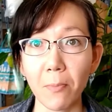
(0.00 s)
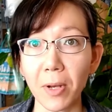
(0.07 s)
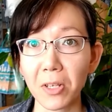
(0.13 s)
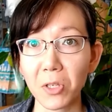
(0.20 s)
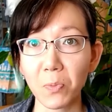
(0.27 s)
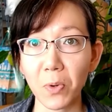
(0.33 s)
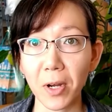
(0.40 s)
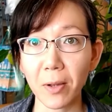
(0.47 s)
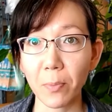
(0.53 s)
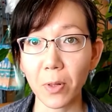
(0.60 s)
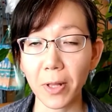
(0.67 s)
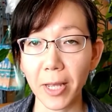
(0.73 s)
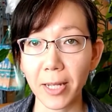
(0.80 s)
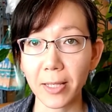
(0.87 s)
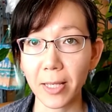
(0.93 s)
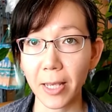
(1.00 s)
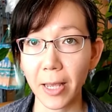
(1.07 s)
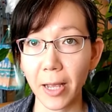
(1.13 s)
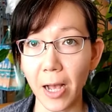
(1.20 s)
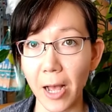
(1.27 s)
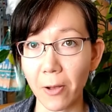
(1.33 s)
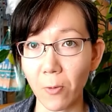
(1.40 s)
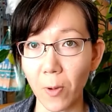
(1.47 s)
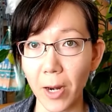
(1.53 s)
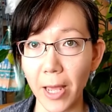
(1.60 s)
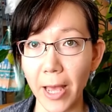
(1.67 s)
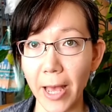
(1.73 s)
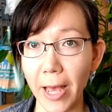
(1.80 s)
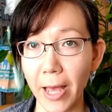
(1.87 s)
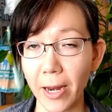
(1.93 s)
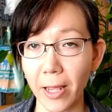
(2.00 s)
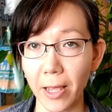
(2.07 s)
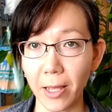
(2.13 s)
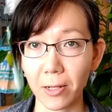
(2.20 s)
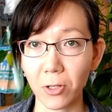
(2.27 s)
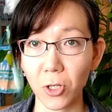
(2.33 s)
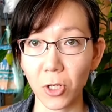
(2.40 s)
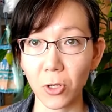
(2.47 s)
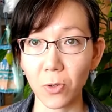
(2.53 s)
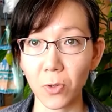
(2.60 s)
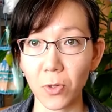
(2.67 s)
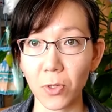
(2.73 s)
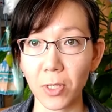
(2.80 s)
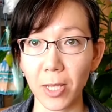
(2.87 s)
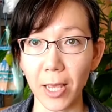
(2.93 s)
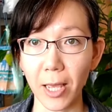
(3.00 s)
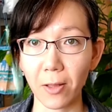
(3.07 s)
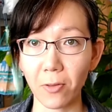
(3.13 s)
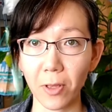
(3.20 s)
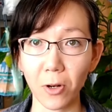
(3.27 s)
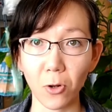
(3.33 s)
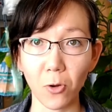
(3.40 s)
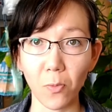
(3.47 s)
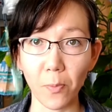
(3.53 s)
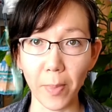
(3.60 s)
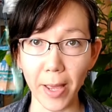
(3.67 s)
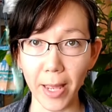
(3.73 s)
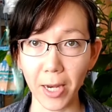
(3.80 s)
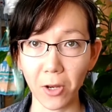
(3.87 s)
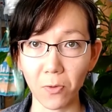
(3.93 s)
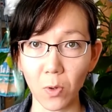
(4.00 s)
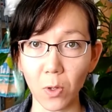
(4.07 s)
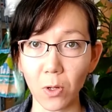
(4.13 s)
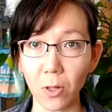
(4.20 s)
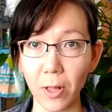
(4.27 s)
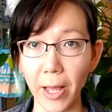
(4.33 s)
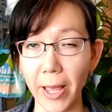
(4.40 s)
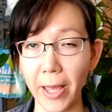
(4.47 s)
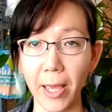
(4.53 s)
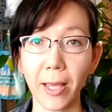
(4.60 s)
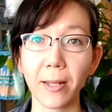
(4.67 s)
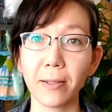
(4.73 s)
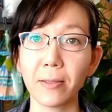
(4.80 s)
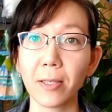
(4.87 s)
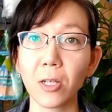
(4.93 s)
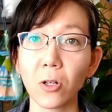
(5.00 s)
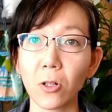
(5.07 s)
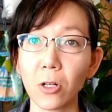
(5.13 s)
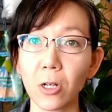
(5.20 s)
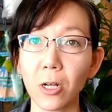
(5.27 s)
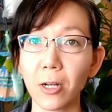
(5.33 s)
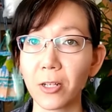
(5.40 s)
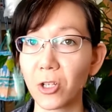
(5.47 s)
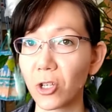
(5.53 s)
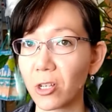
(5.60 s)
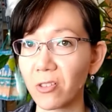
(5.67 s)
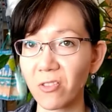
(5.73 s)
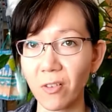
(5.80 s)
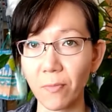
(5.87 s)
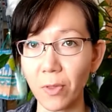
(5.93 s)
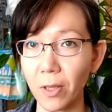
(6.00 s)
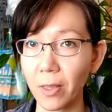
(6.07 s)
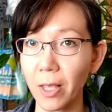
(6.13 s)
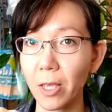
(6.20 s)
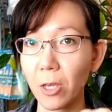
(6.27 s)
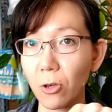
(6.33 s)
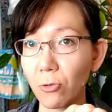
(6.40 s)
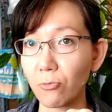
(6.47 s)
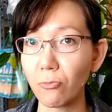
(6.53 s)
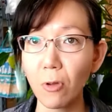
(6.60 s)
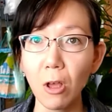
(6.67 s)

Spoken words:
spring planting. I went ahead and used a little manual hand tiller. It's just something that you